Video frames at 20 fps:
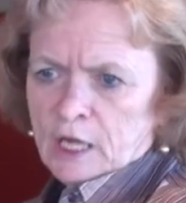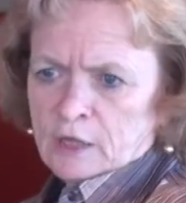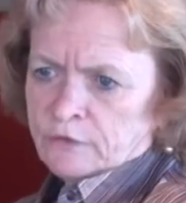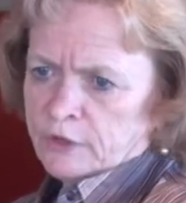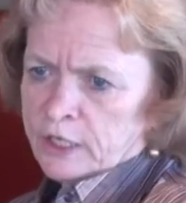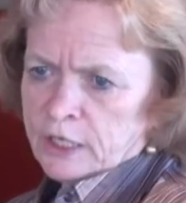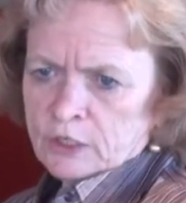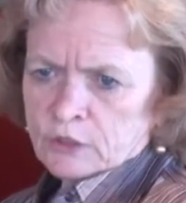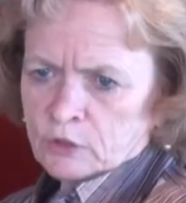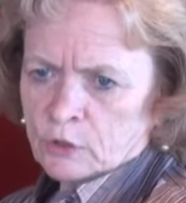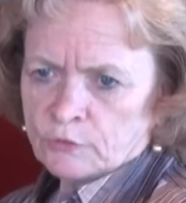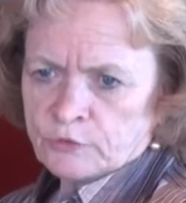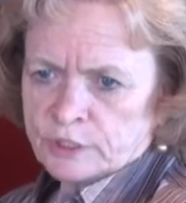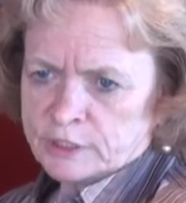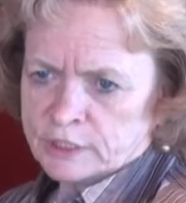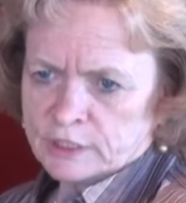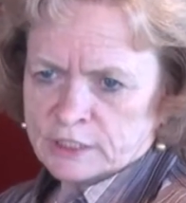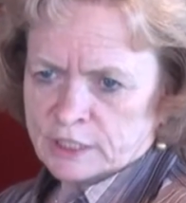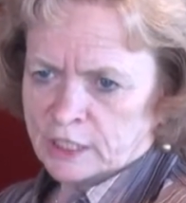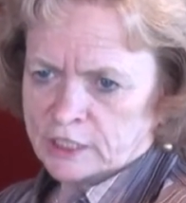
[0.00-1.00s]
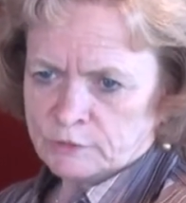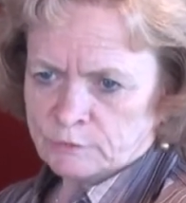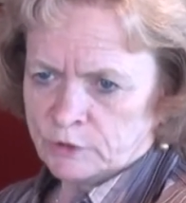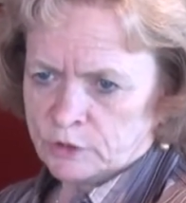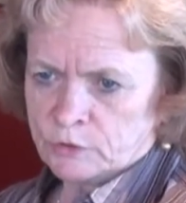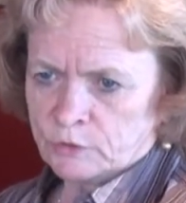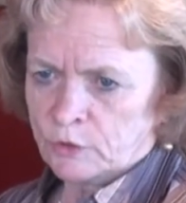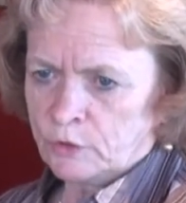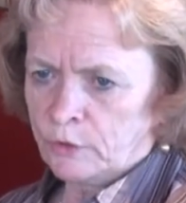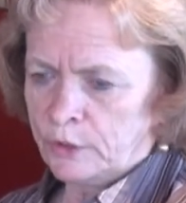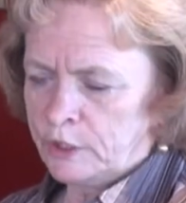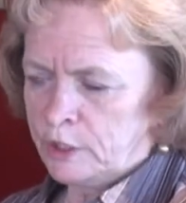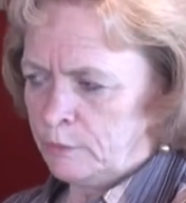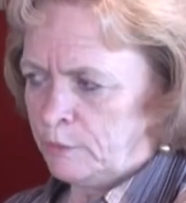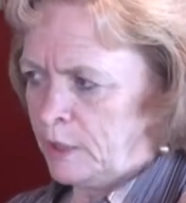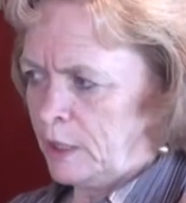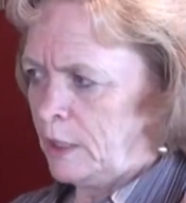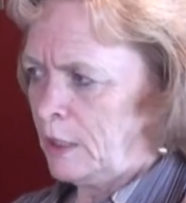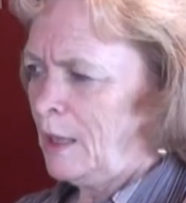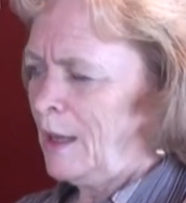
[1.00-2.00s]
They didn't know what these assessments were going to
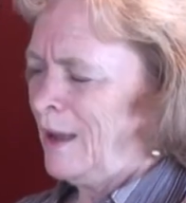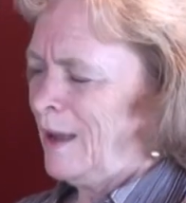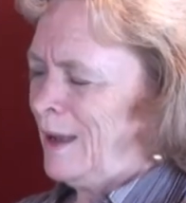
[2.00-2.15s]
be,